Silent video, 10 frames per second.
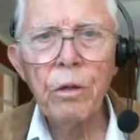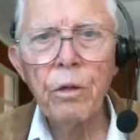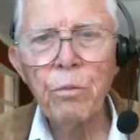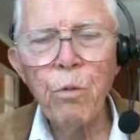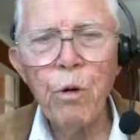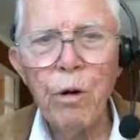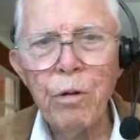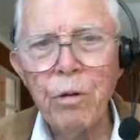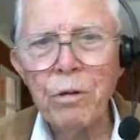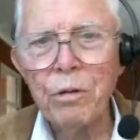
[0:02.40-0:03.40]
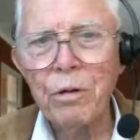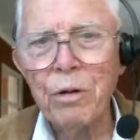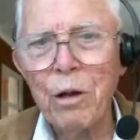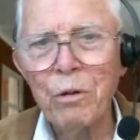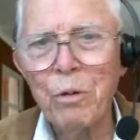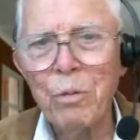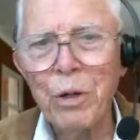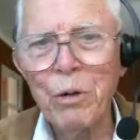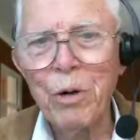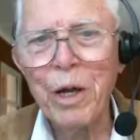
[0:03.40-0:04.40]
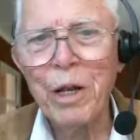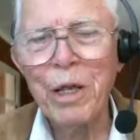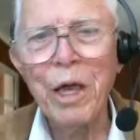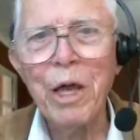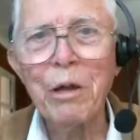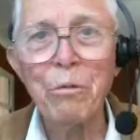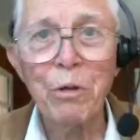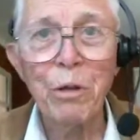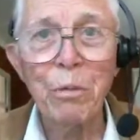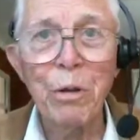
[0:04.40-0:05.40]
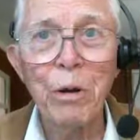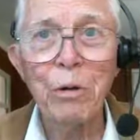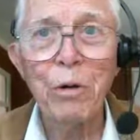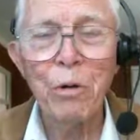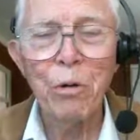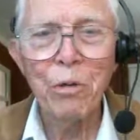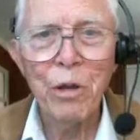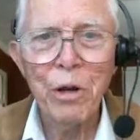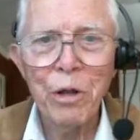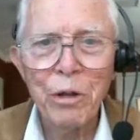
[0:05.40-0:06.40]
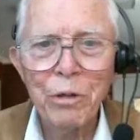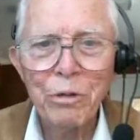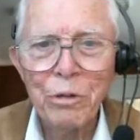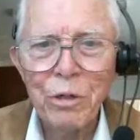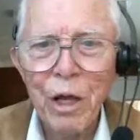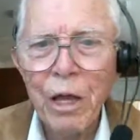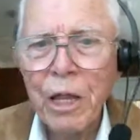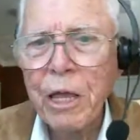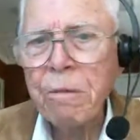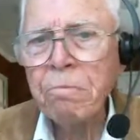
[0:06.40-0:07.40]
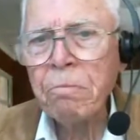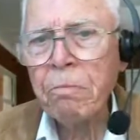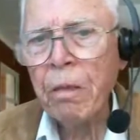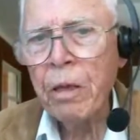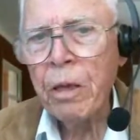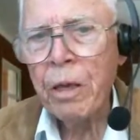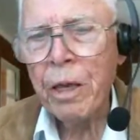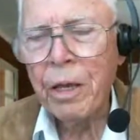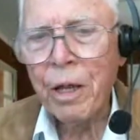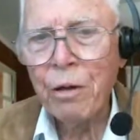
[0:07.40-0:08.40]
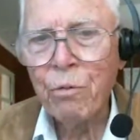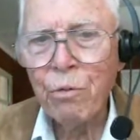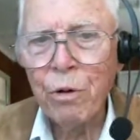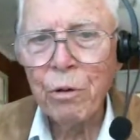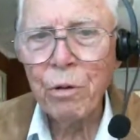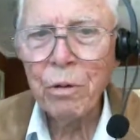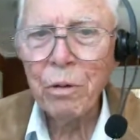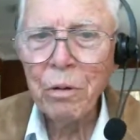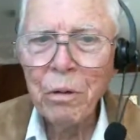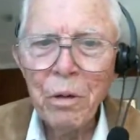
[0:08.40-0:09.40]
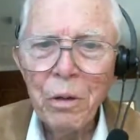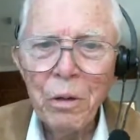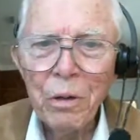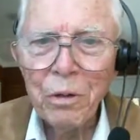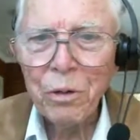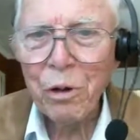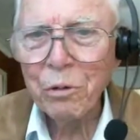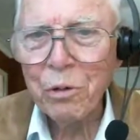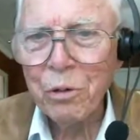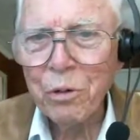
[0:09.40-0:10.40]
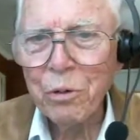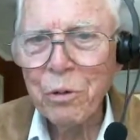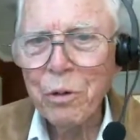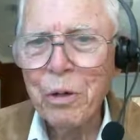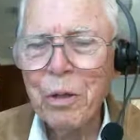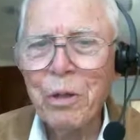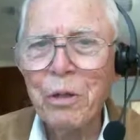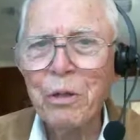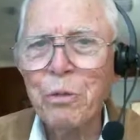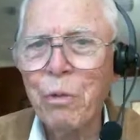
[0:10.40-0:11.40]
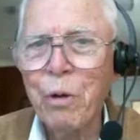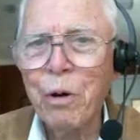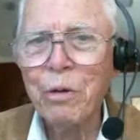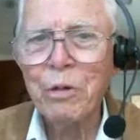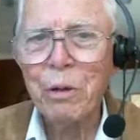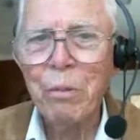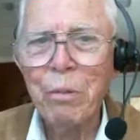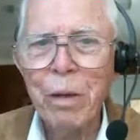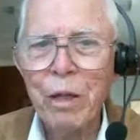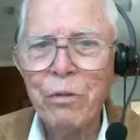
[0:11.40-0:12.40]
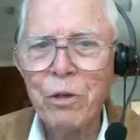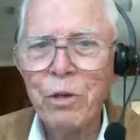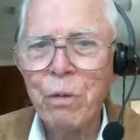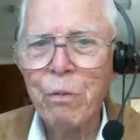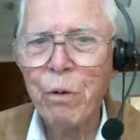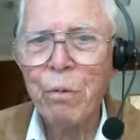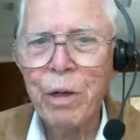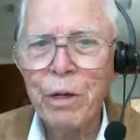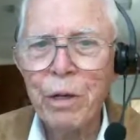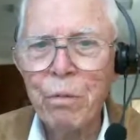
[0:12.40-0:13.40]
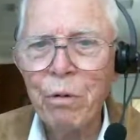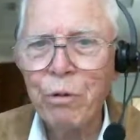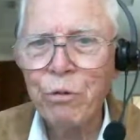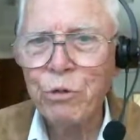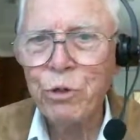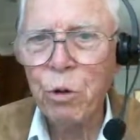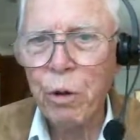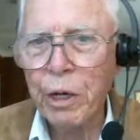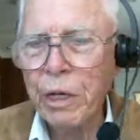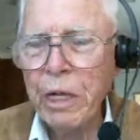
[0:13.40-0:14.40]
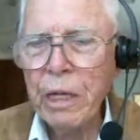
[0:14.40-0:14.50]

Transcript: Good morning. This is Doctor Bill White again with the American Orthodontic Society, and I want to talk to you this morning some about the temporomandibular joint